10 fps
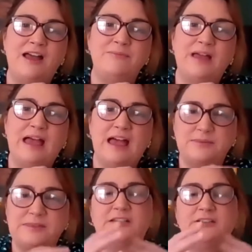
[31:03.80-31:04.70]
I'm
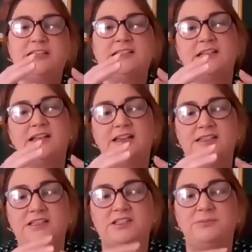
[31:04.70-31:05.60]
absolutely
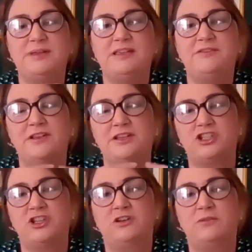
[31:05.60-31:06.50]
delighted to be
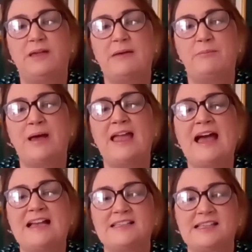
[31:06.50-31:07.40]
finishing up by
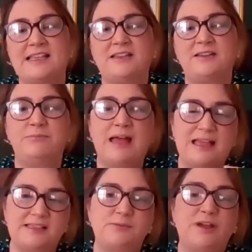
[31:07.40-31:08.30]
asking
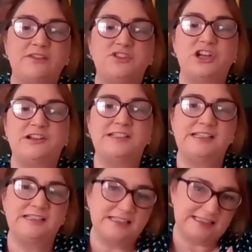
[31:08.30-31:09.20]
Pat's wife,
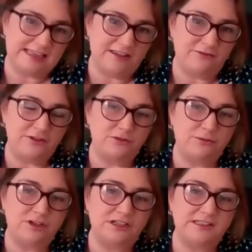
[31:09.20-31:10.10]
Geraldine, to say a few
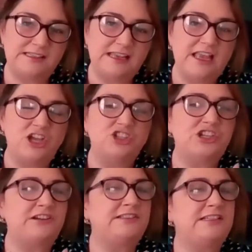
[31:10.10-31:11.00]
words.
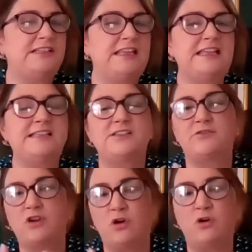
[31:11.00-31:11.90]
Geraldine is,
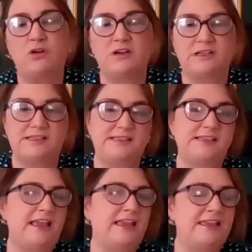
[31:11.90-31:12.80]
of course,
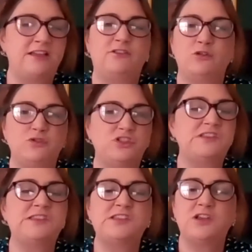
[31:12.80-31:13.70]
a hero to
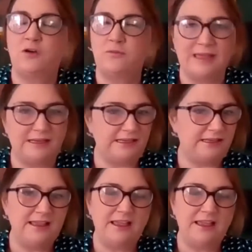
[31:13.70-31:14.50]
so many.